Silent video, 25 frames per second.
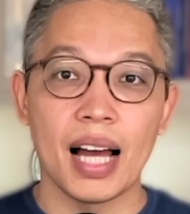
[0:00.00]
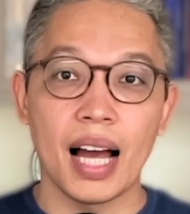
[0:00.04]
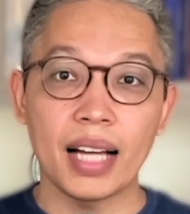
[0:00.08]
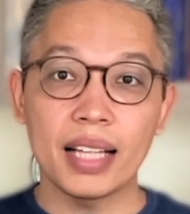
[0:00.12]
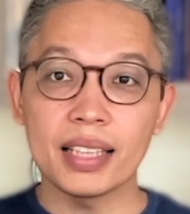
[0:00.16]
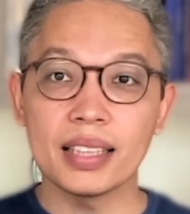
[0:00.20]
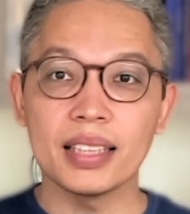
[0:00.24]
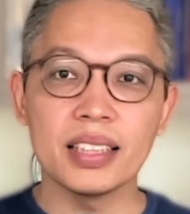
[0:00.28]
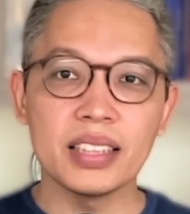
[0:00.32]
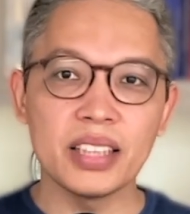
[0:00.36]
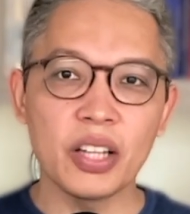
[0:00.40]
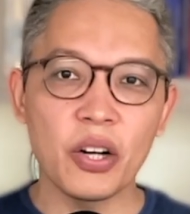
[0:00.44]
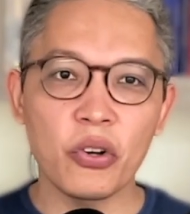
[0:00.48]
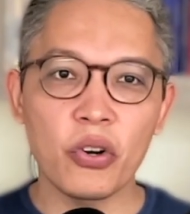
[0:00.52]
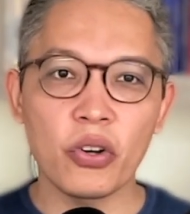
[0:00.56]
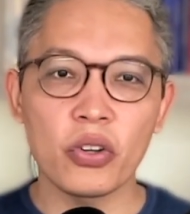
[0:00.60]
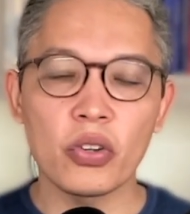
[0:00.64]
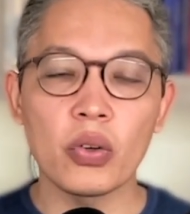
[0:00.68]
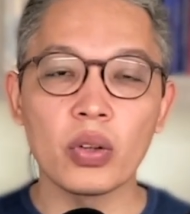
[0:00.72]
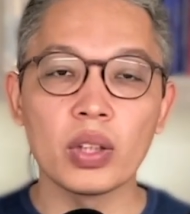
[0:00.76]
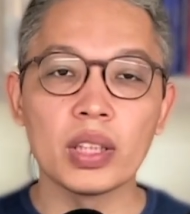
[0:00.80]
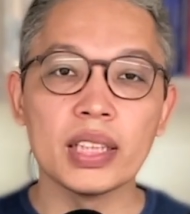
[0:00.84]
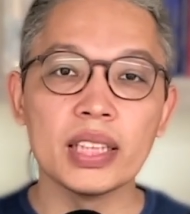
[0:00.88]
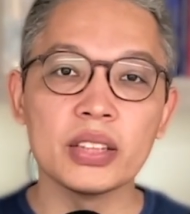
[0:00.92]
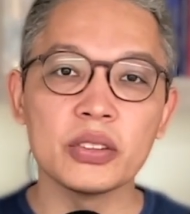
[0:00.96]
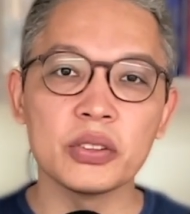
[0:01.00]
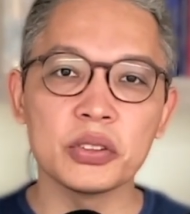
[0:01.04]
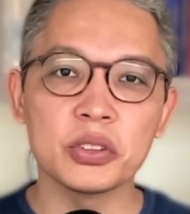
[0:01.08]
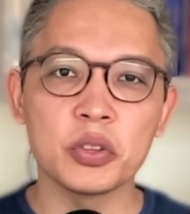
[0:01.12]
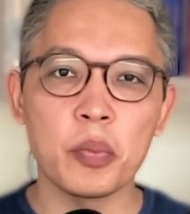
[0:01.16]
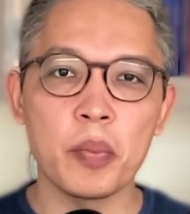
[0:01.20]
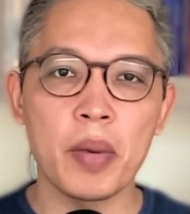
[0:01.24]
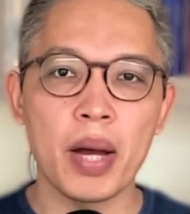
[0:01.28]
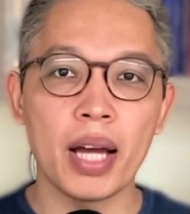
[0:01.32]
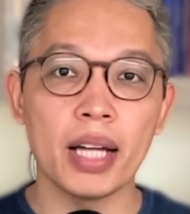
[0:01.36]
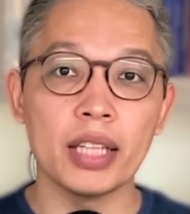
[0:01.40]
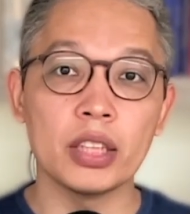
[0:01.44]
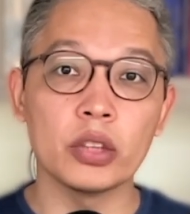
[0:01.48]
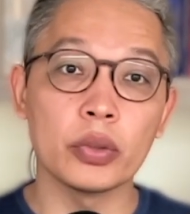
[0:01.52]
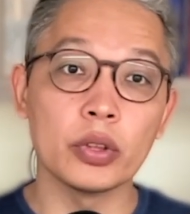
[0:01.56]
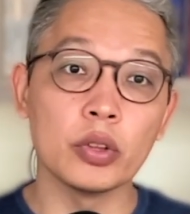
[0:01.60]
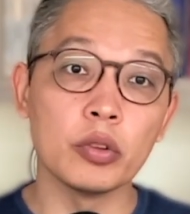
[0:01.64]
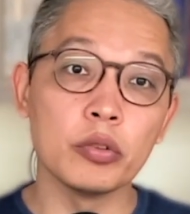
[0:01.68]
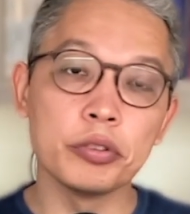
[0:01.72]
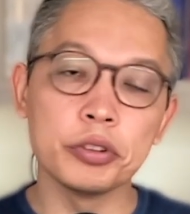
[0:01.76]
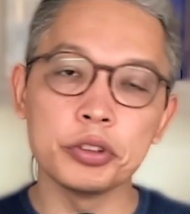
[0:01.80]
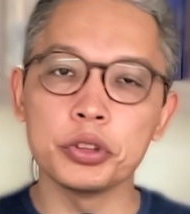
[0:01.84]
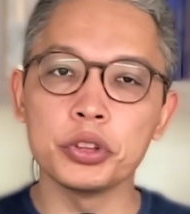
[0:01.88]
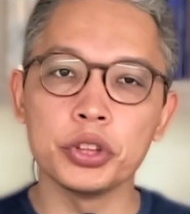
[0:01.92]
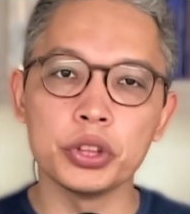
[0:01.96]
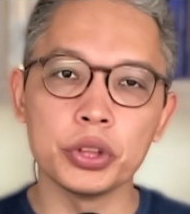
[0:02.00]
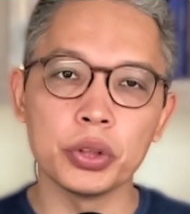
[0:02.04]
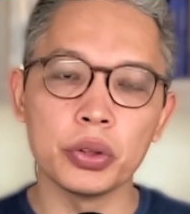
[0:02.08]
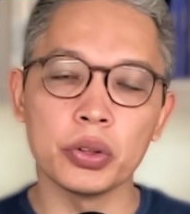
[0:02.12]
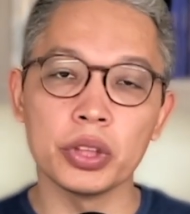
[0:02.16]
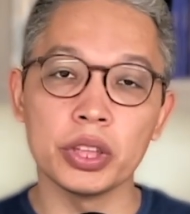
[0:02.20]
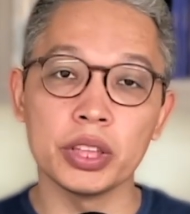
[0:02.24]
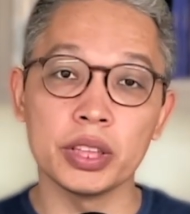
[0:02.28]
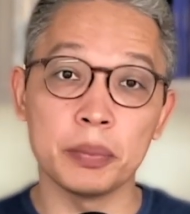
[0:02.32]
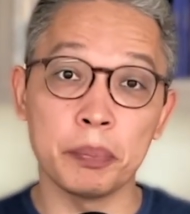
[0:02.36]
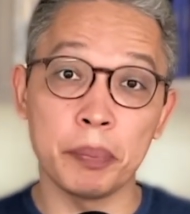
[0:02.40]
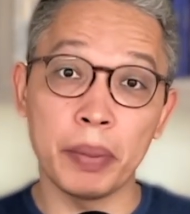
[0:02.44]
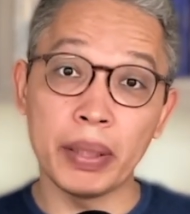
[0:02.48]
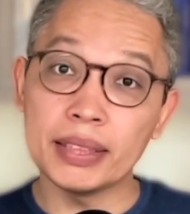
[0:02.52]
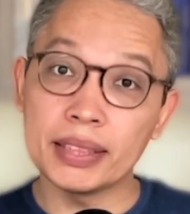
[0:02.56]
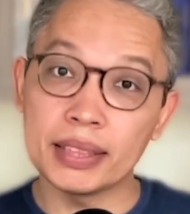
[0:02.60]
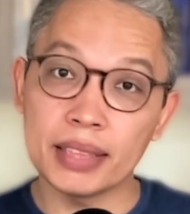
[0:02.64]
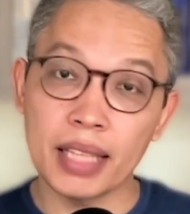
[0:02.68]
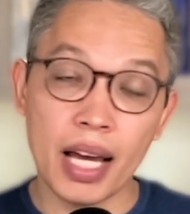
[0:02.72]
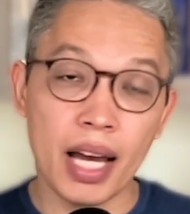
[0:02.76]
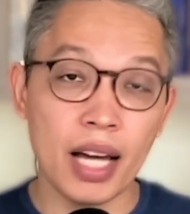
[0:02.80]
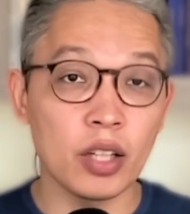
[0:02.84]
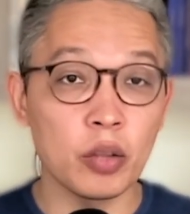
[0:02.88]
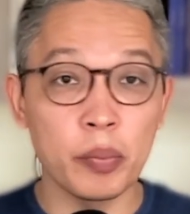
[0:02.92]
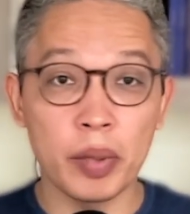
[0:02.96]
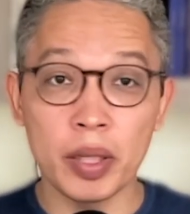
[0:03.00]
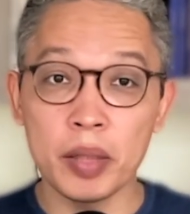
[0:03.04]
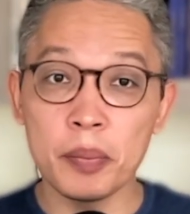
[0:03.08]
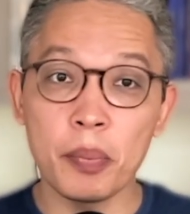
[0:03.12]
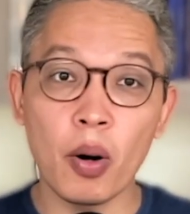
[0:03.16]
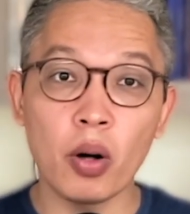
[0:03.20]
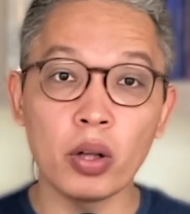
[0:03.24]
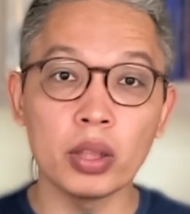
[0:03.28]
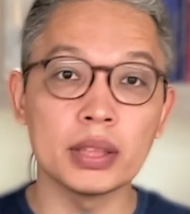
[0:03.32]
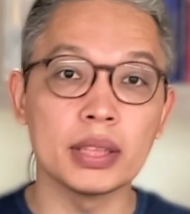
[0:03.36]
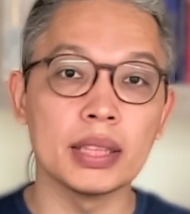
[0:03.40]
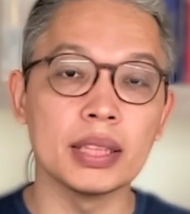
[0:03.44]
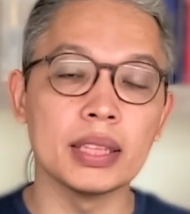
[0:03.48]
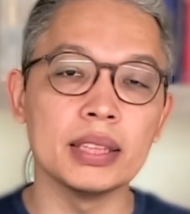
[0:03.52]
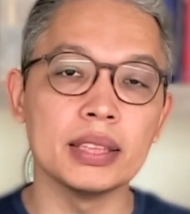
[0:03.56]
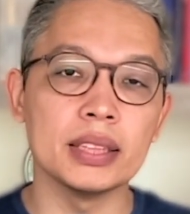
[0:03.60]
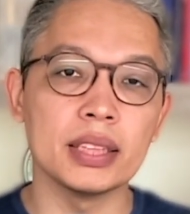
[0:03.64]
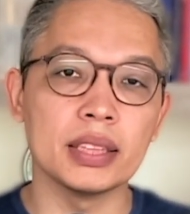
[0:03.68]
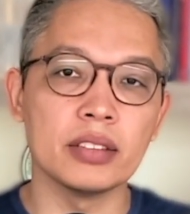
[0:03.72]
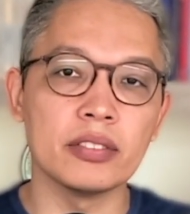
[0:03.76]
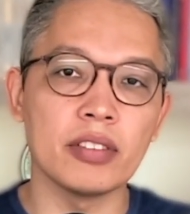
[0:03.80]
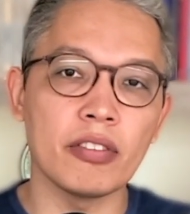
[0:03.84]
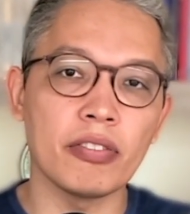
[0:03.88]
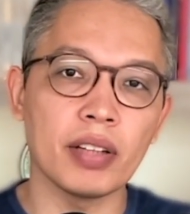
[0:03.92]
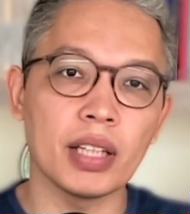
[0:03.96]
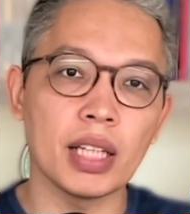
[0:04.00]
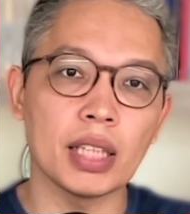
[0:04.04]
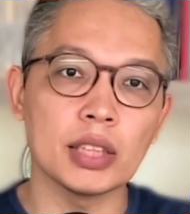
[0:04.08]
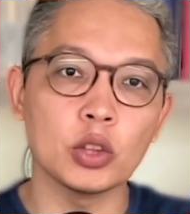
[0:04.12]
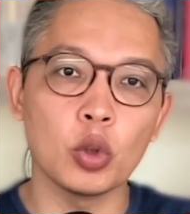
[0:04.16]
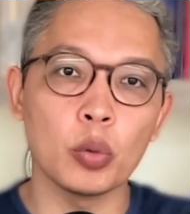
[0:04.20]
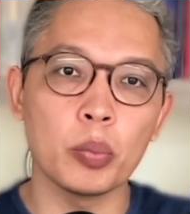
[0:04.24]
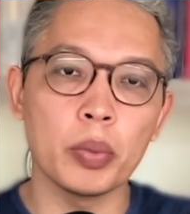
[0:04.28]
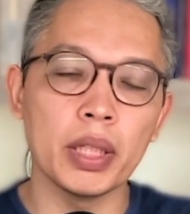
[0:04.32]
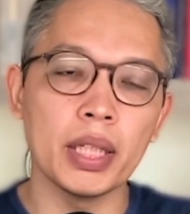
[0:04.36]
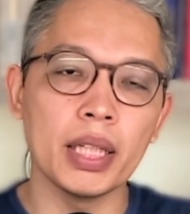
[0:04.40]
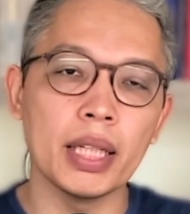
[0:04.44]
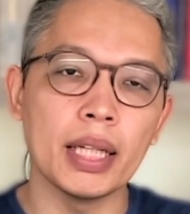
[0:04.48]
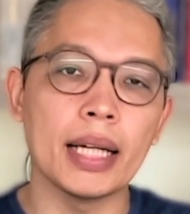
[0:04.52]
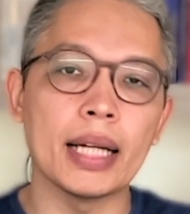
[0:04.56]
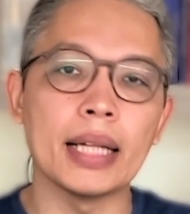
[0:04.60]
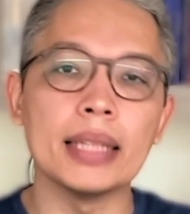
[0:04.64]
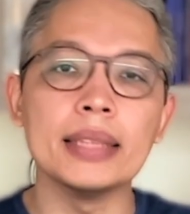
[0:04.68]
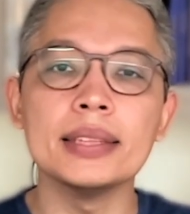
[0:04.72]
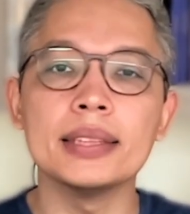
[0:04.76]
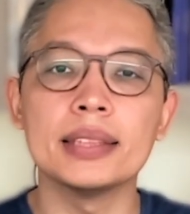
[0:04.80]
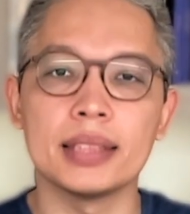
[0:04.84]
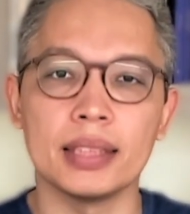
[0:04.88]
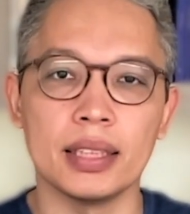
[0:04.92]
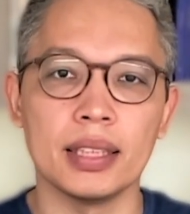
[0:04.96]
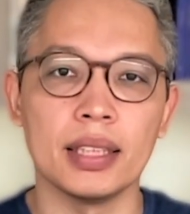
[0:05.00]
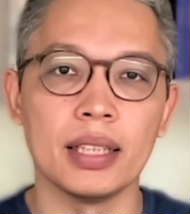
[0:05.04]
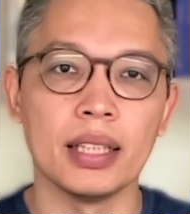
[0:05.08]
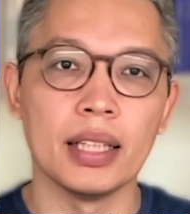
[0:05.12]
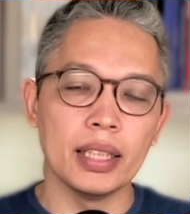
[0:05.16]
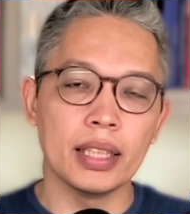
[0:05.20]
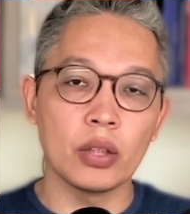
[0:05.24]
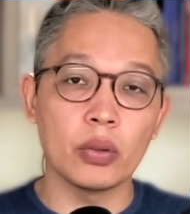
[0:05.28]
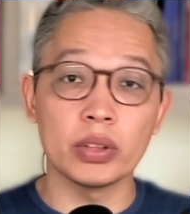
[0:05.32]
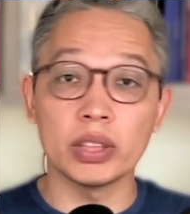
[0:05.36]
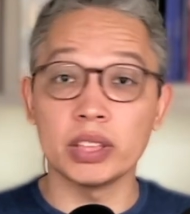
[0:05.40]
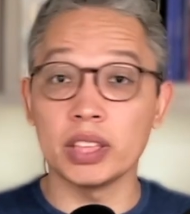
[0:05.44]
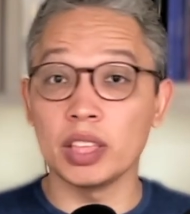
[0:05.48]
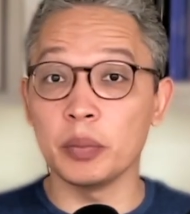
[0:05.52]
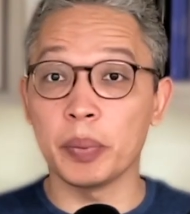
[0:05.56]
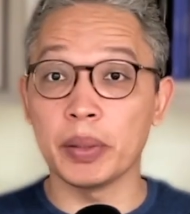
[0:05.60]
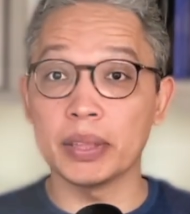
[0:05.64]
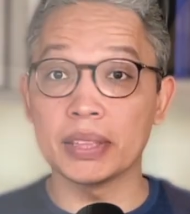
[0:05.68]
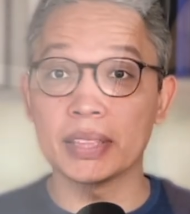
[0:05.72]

Hey, Daniel Coriolano. I'm a doctor, and today's video is serious and